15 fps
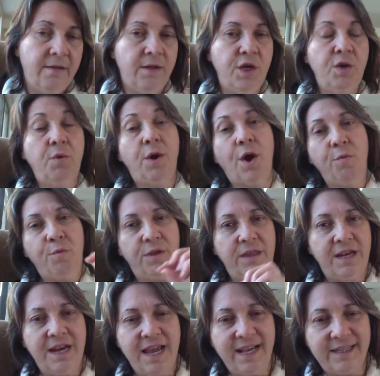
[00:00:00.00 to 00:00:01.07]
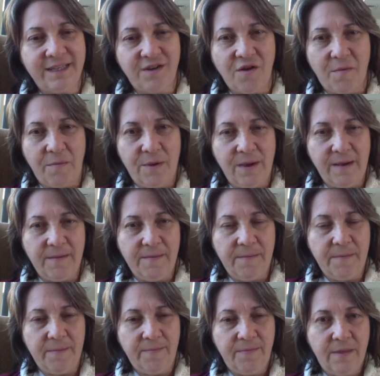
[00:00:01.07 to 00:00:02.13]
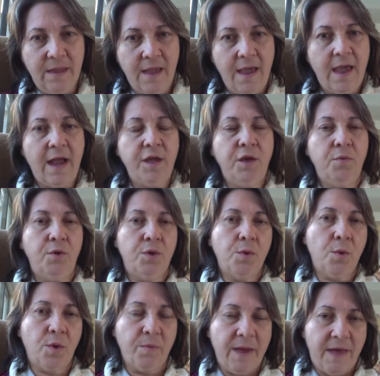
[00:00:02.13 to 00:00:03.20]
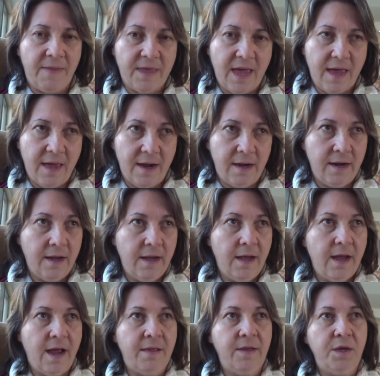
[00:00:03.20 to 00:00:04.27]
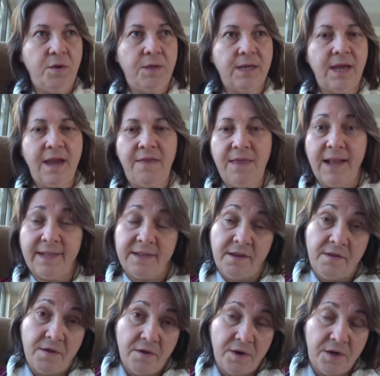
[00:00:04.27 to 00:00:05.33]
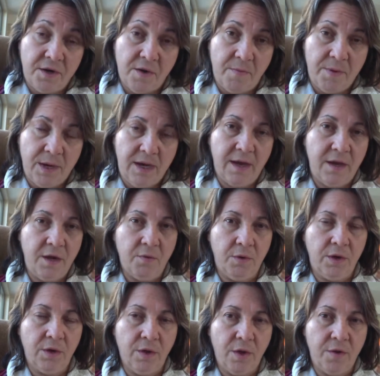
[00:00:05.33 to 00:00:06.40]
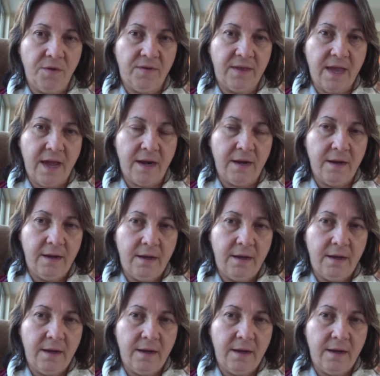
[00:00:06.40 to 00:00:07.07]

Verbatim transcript: Then you would open the next topic and you would talk about that, and then you say, and that's the third topic, and you would close that.